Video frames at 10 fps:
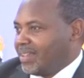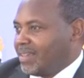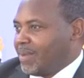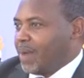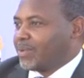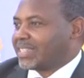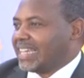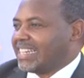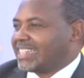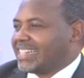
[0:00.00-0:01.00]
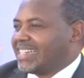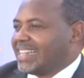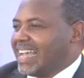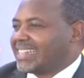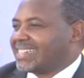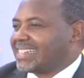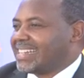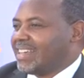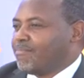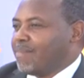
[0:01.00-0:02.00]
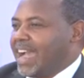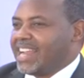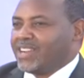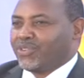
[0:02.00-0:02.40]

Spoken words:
the Bible says, let the mind